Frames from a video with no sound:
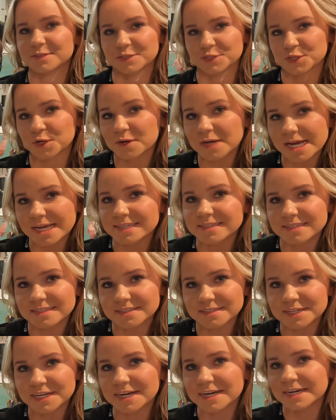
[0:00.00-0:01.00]
to showcase
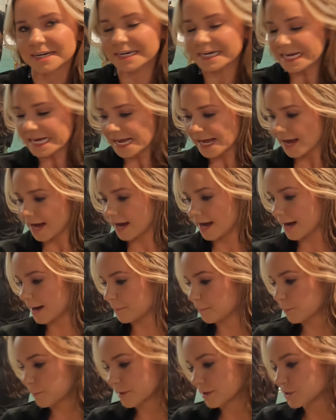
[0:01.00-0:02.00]
this year.
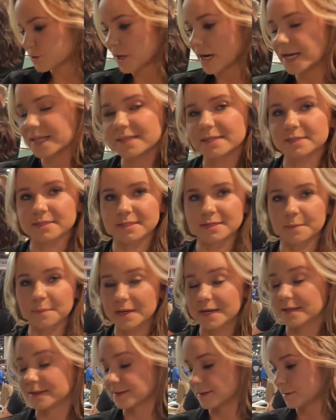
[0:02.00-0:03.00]
We're trying
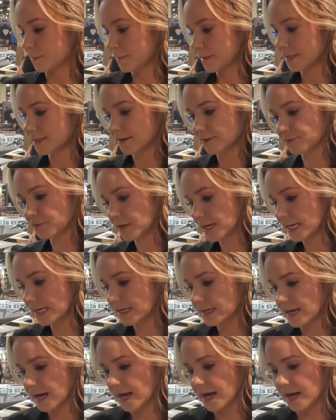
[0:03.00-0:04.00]
something a little bit
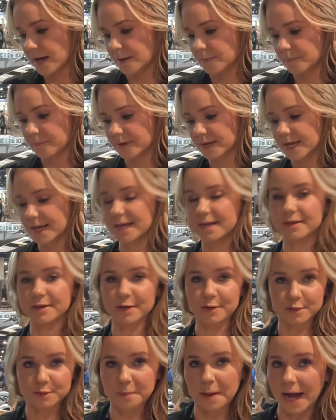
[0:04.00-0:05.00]
different in
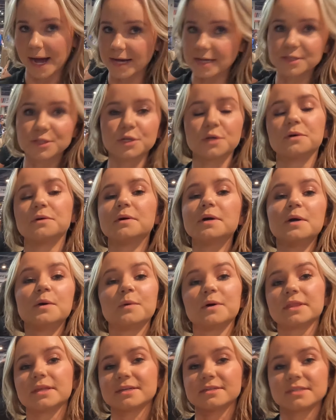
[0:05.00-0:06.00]
years past. So
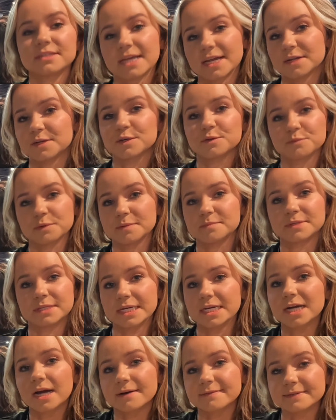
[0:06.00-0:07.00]
with a standard rib
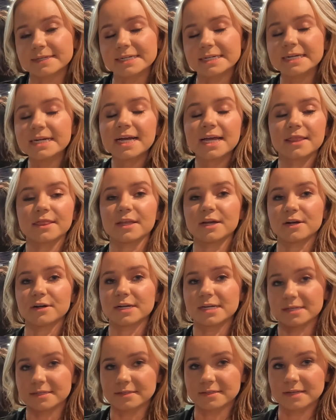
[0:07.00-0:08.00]
seat cover, there
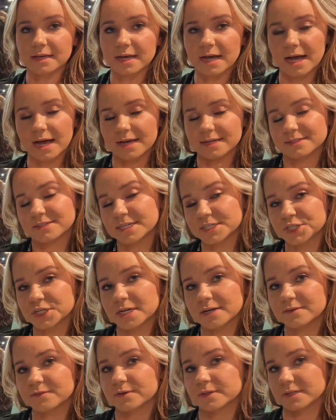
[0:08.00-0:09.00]
is
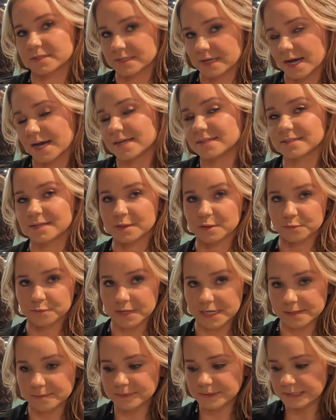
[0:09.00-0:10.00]
stitching for the sides and the
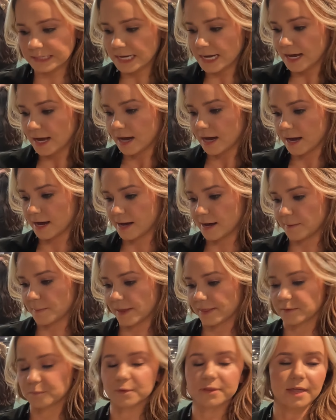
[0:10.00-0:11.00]
ribs.
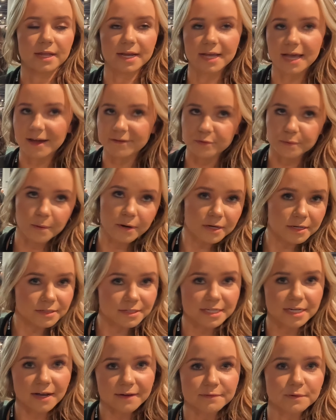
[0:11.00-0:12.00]
And then with any aftermarket
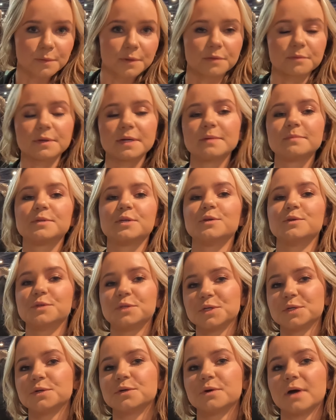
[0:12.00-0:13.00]
seat cover with ribs, you
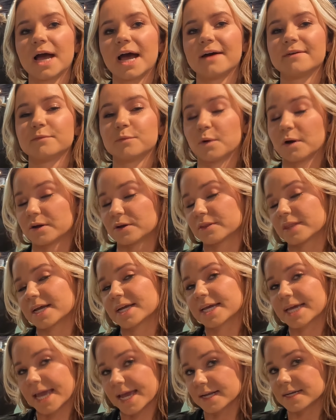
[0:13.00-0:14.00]
do have water that
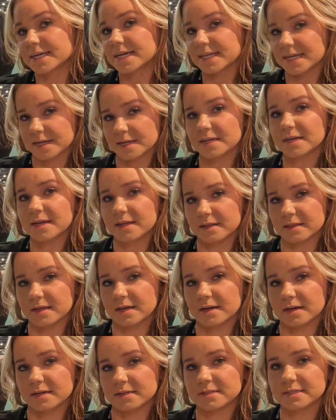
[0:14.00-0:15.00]
can get in
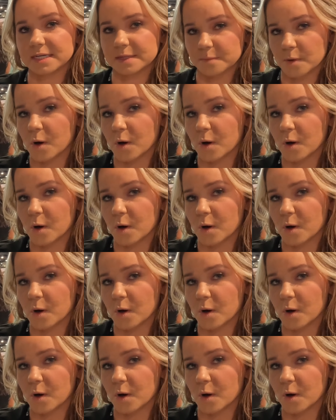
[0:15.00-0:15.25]
the seam